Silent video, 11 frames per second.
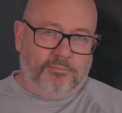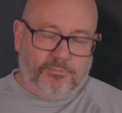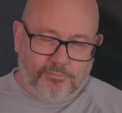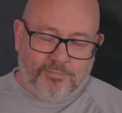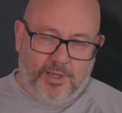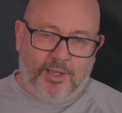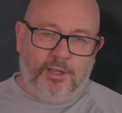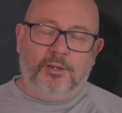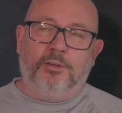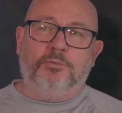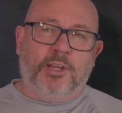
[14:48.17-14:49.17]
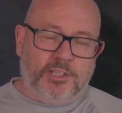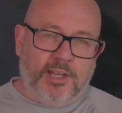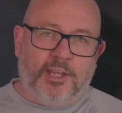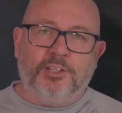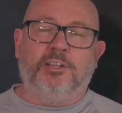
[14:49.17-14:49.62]

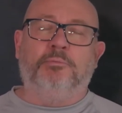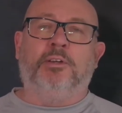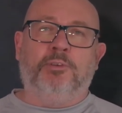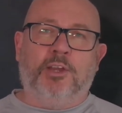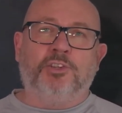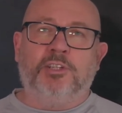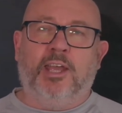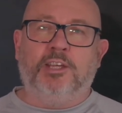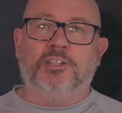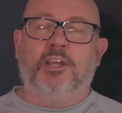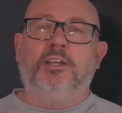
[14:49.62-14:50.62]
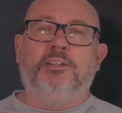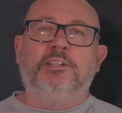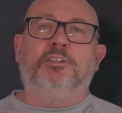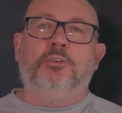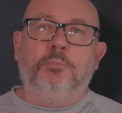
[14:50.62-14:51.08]
retest and regression test, this
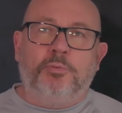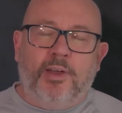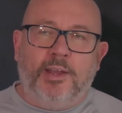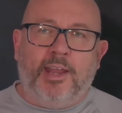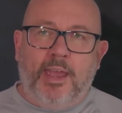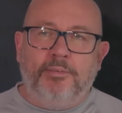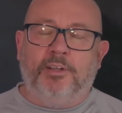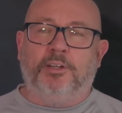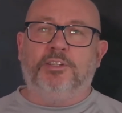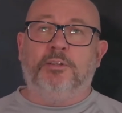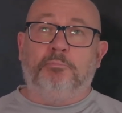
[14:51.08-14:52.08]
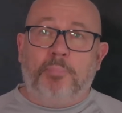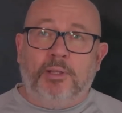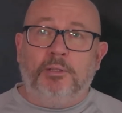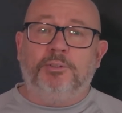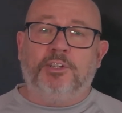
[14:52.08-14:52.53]
is all providing evidence that
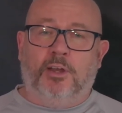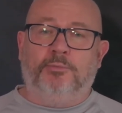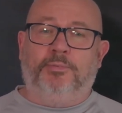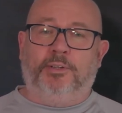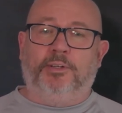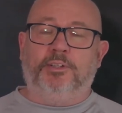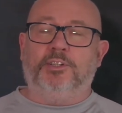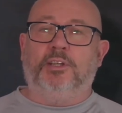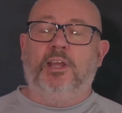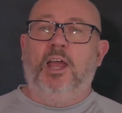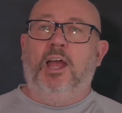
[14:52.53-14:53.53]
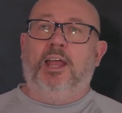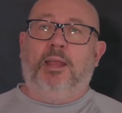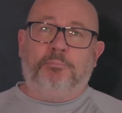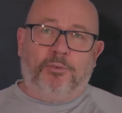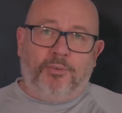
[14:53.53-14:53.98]
builds confidence
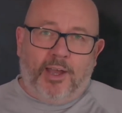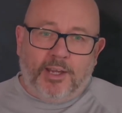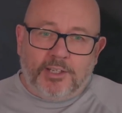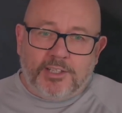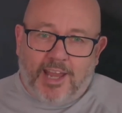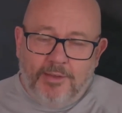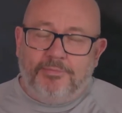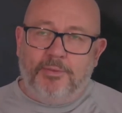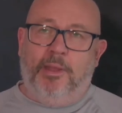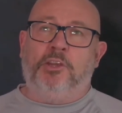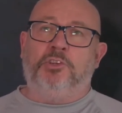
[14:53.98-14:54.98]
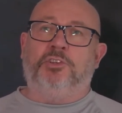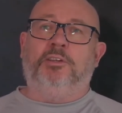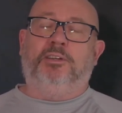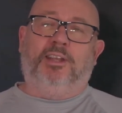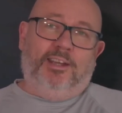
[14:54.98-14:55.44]
provides
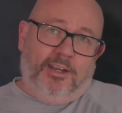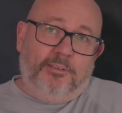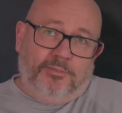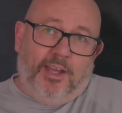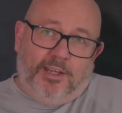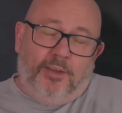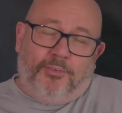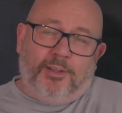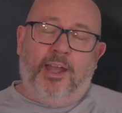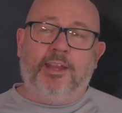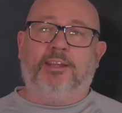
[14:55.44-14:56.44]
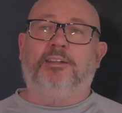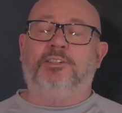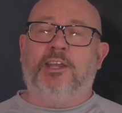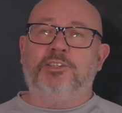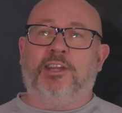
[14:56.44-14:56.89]
information, and if you like,
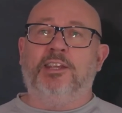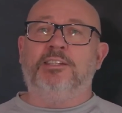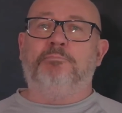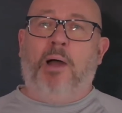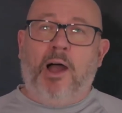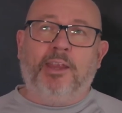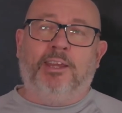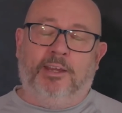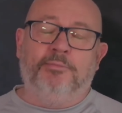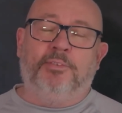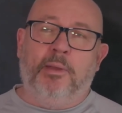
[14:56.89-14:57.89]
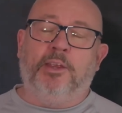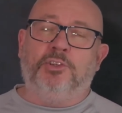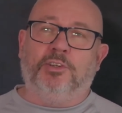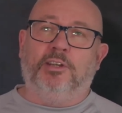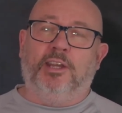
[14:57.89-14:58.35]
testing is buying
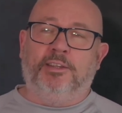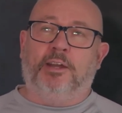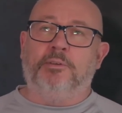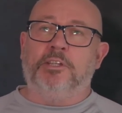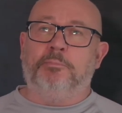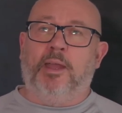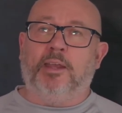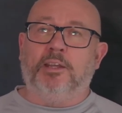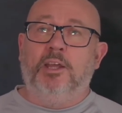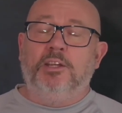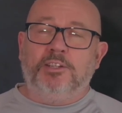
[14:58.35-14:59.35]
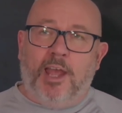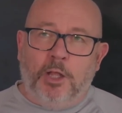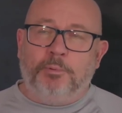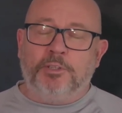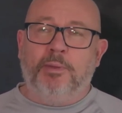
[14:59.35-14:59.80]
information in that respect to
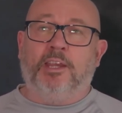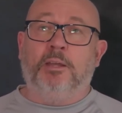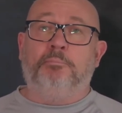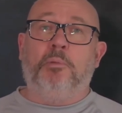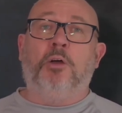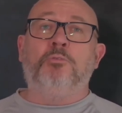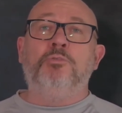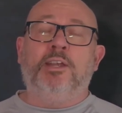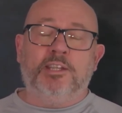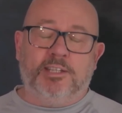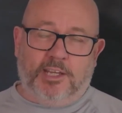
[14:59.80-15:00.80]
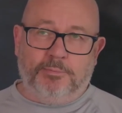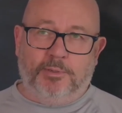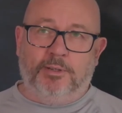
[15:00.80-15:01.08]
help us make a reassessment of